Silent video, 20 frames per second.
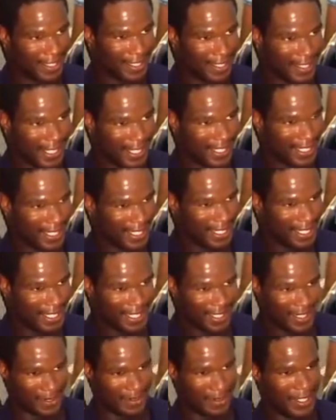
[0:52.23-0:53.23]
So like
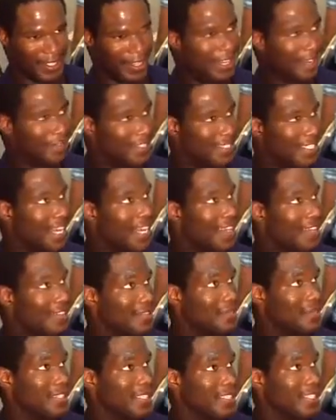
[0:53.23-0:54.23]
we all have the talent
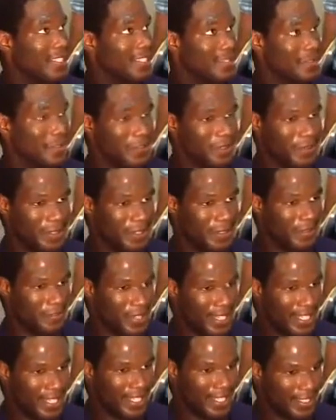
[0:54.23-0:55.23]
to be here, or we wouldn't
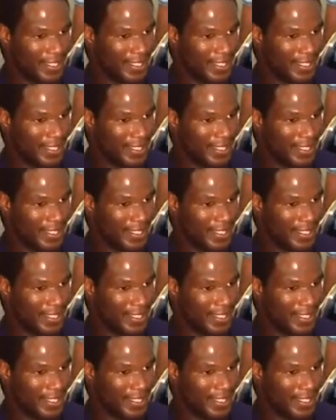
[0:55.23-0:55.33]
be here.